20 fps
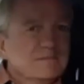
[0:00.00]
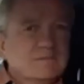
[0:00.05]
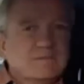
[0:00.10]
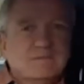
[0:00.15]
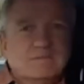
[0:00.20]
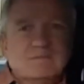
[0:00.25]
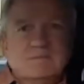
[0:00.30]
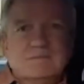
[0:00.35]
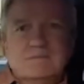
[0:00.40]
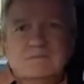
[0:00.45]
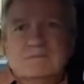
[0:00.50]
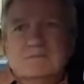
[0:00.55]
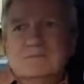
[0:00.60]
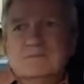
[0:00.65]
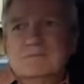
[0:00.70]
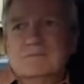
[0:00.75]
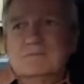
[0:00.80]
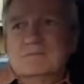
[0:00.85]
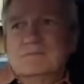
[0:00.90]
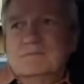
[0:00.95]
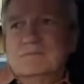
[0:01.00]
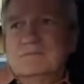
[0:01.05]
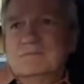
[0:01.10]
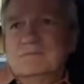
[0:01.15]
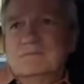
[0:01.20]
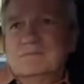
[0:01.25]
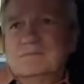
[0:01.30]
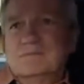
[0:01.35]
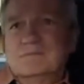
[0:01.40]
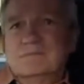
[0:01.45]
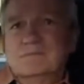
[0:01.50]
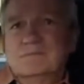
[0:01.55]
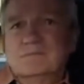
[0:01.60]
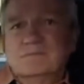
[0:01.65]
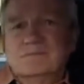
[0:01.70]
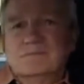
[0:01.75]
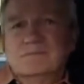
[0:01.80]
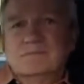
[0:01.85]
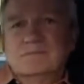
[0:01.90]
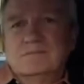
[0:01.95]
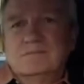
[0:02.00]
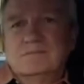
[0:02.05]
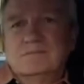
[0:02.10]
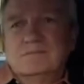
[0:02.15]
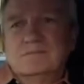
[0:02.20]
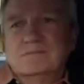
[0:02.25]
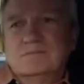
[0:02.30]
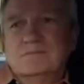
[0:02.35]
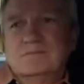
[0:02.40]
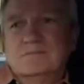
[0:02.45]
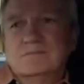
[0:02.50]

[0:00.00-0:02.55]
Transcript: No words are spoken by the person on screen.